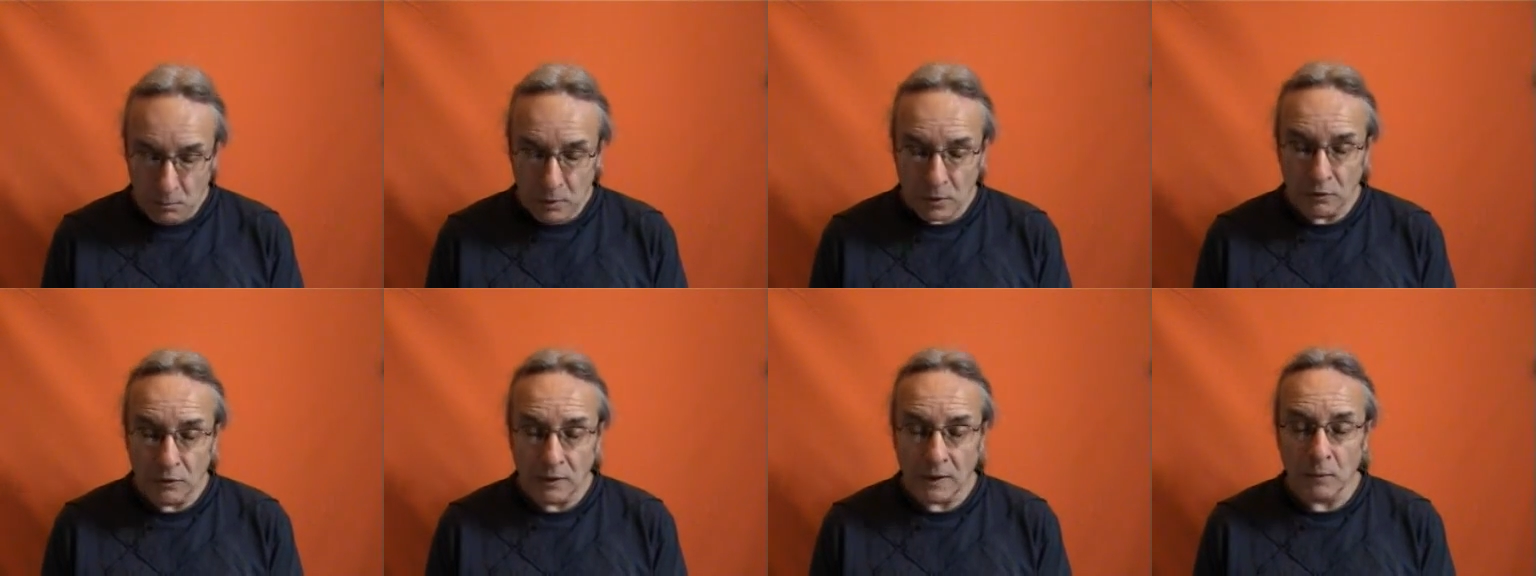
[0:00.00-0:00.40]

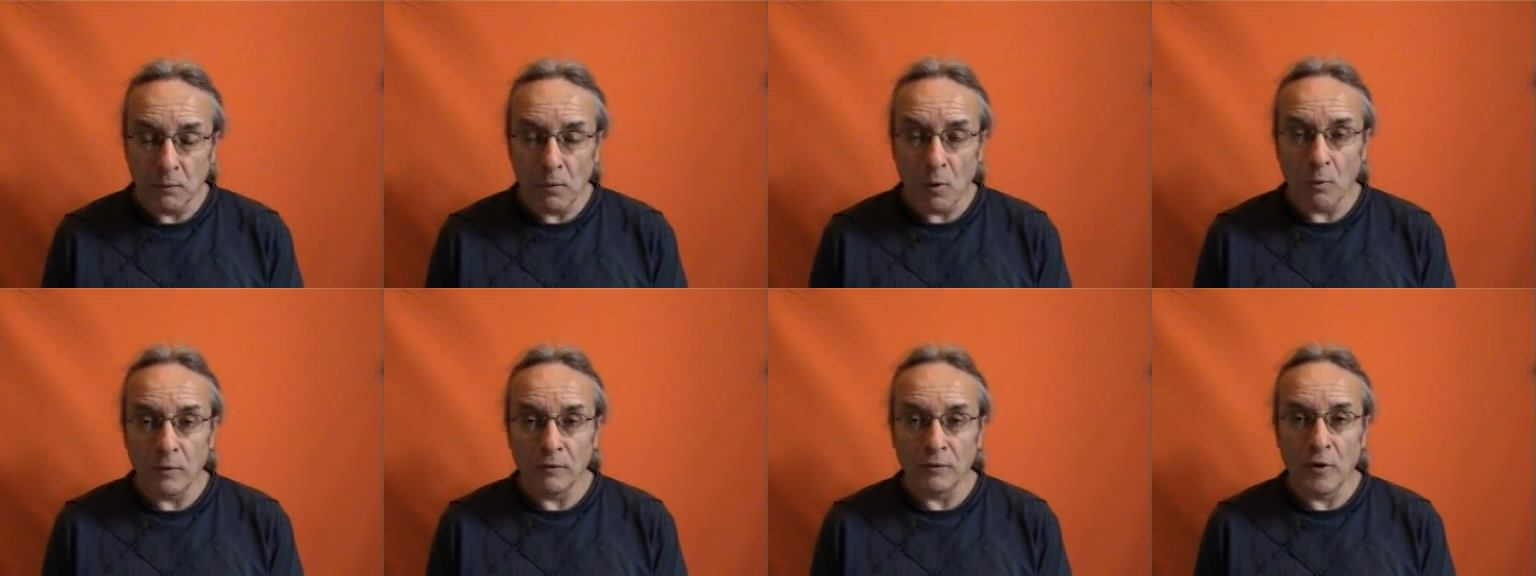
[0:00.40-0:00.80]
But really
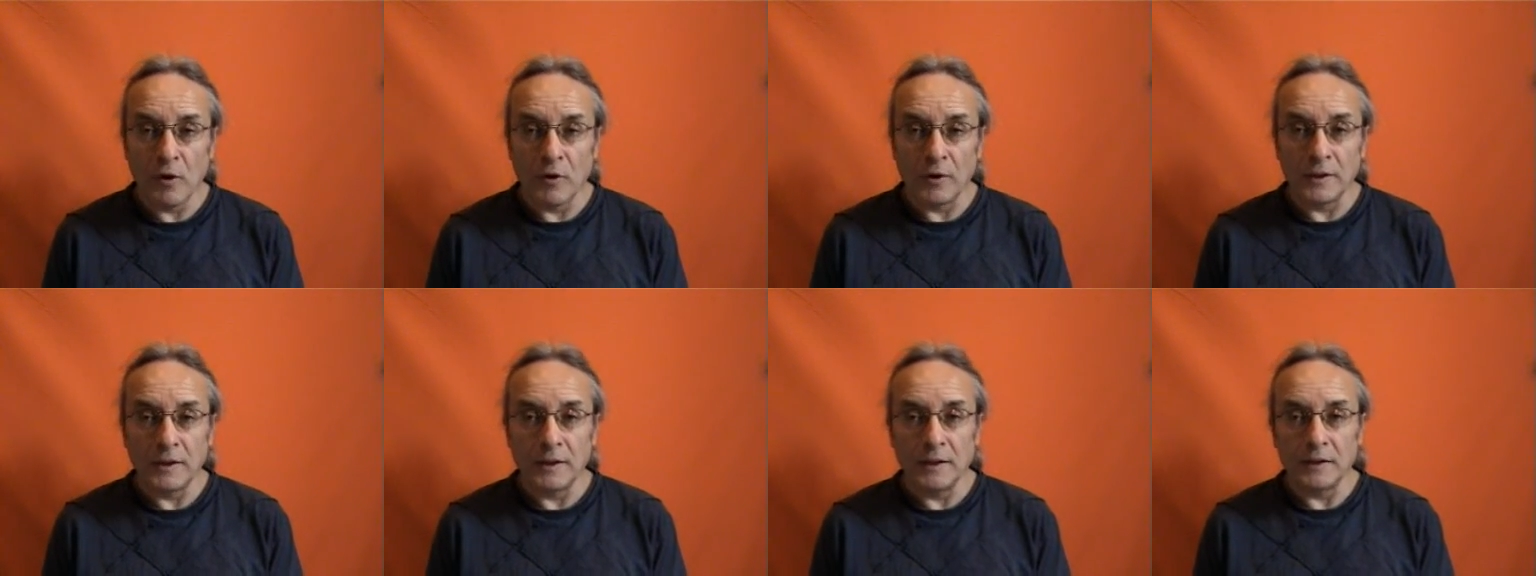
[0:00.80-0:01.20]
what we've
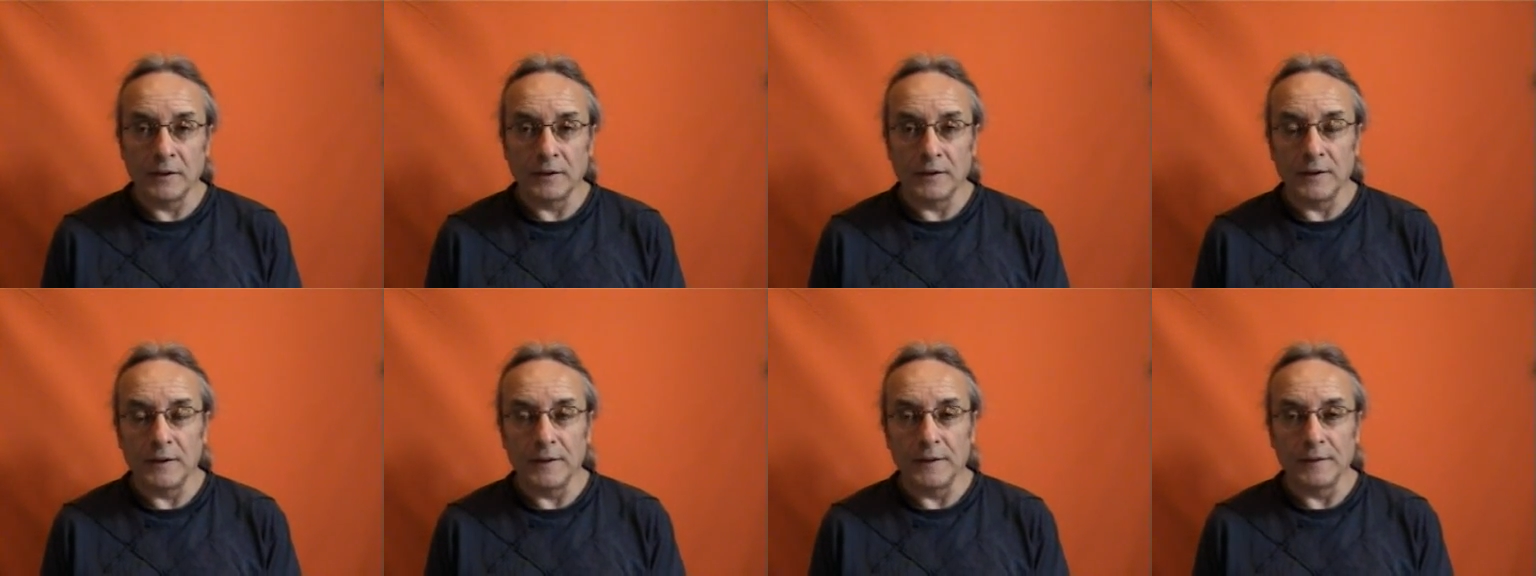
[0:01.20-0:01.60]
got
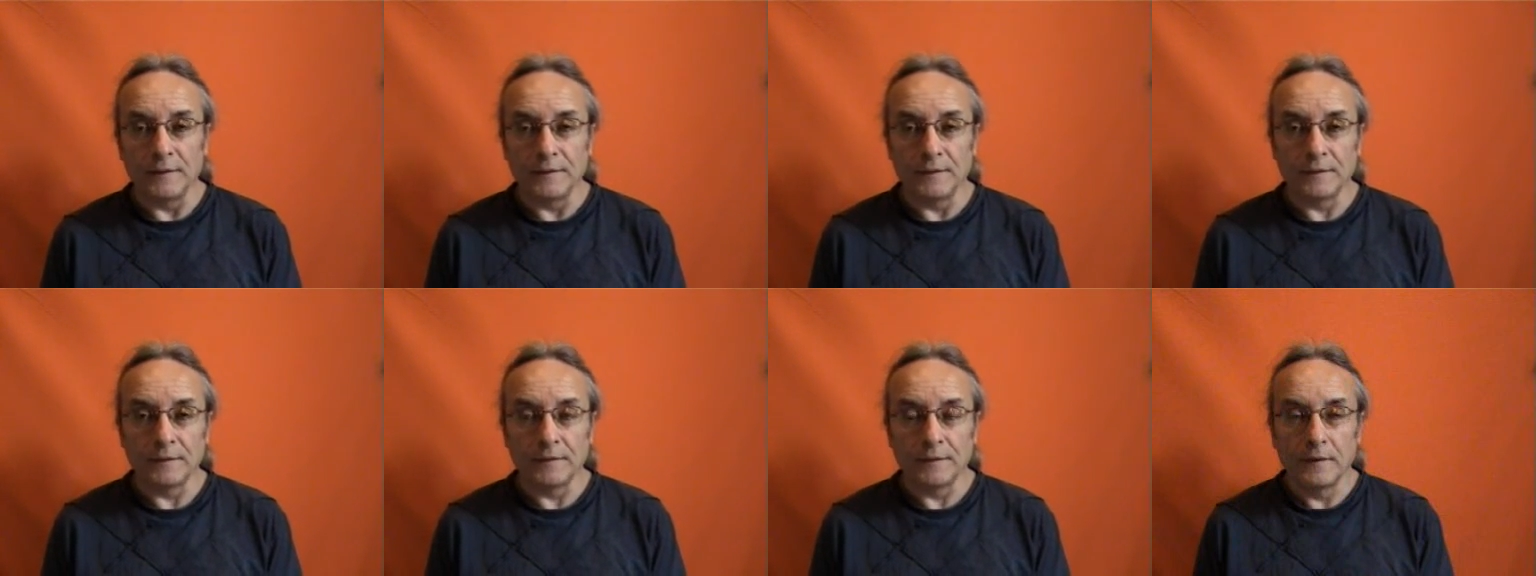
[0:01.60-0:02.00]
here
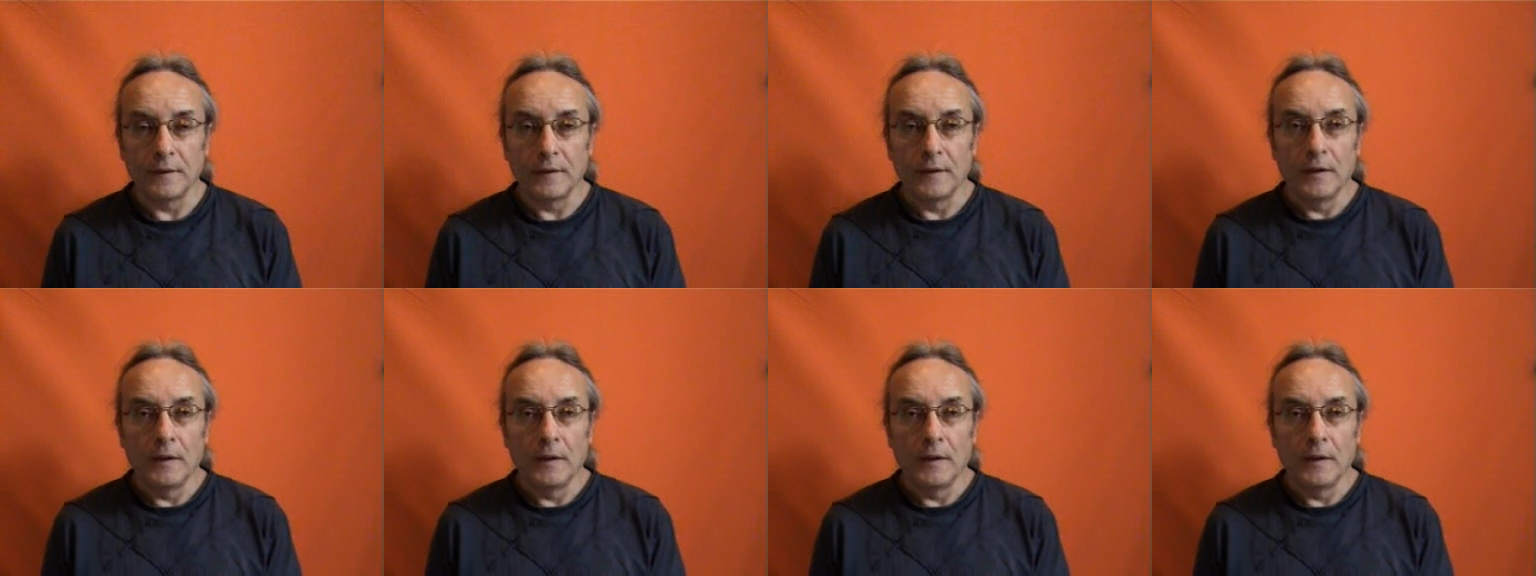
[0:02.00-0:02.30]
is